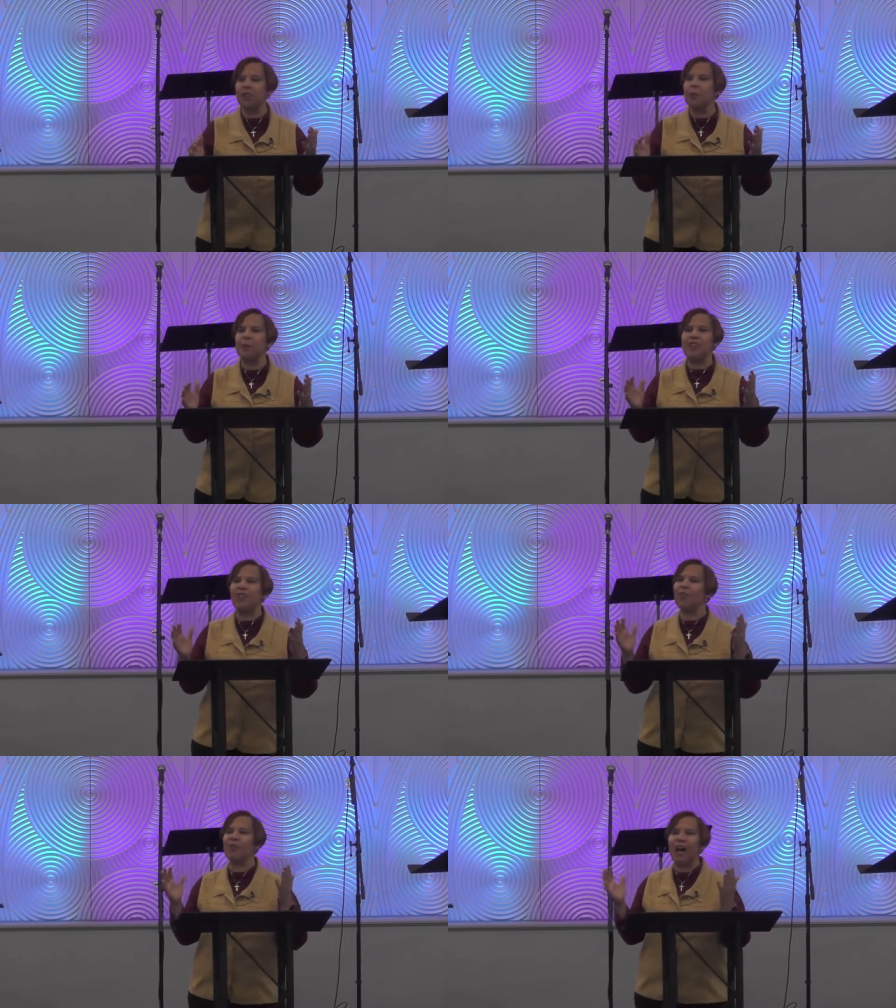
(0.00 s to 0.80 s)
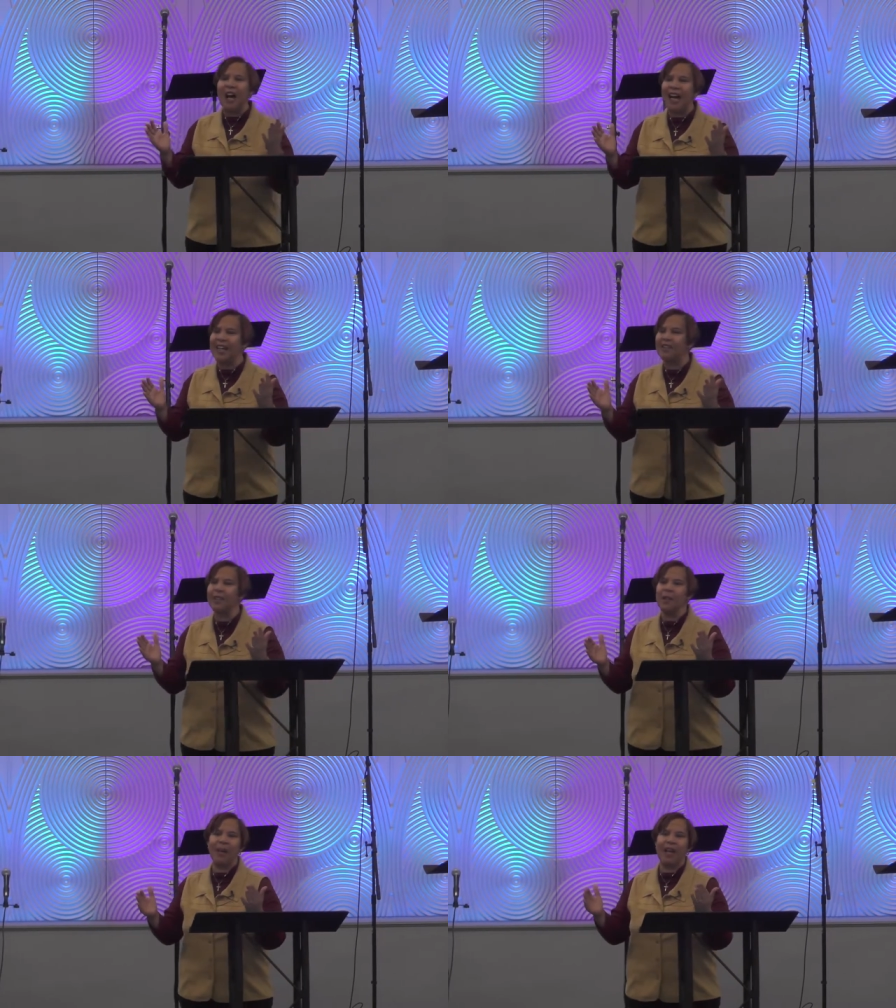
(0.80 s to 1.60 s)
Don't be defined
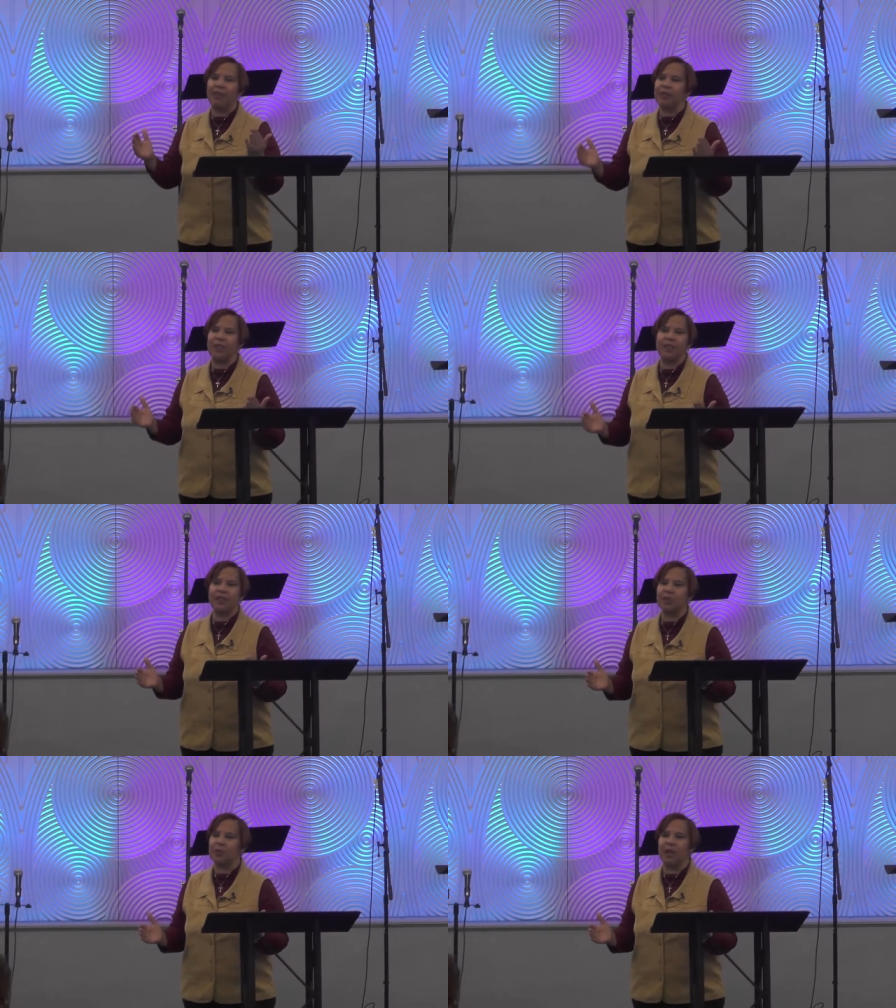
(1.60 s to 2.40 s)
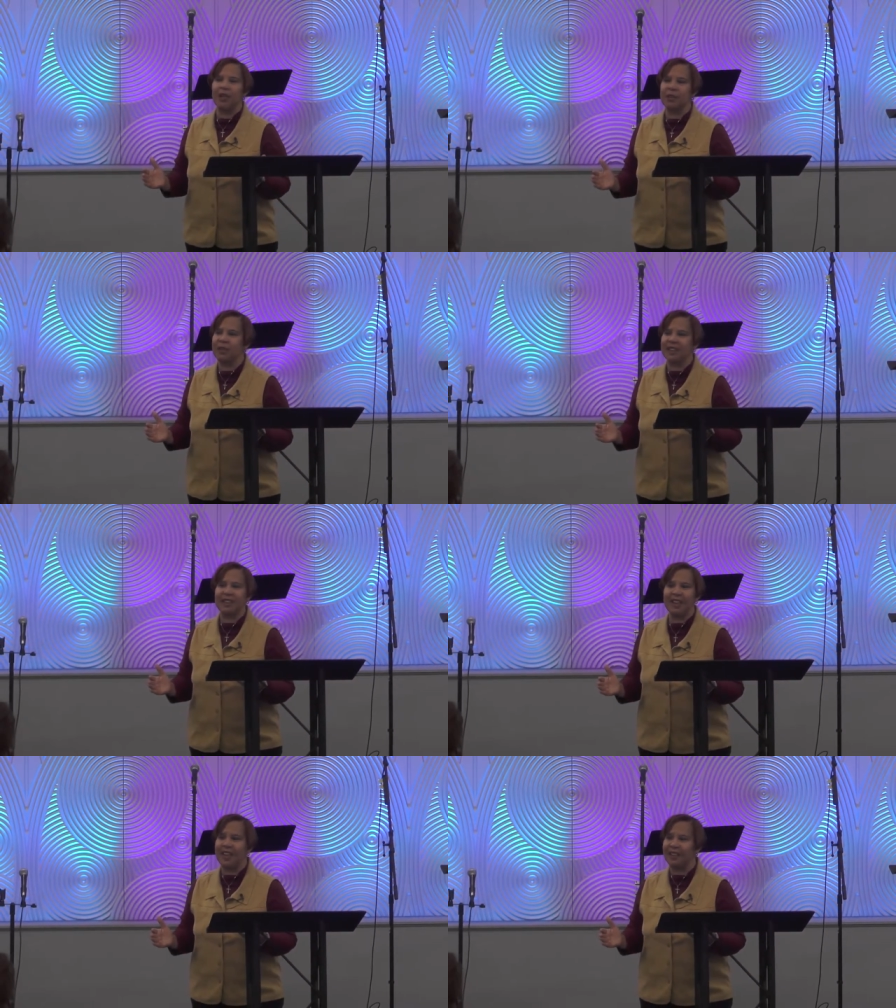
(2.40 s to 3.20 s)
by everything that's around you
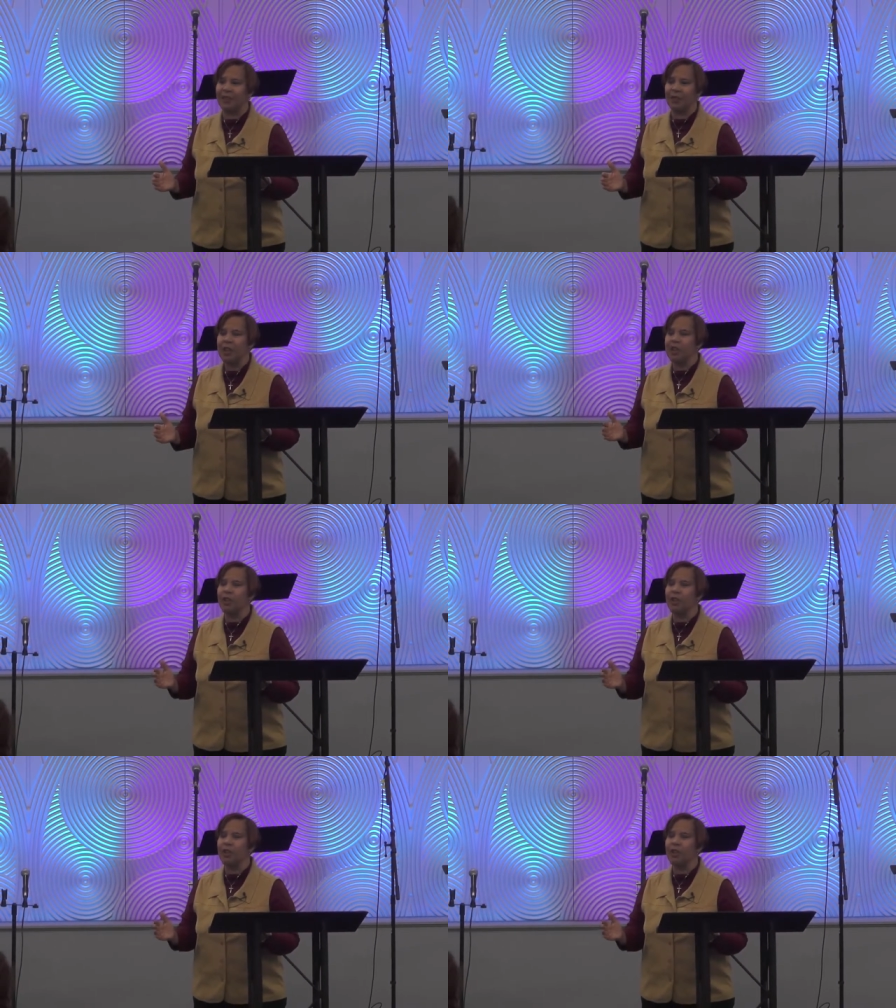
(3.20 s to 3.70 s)
that's negative.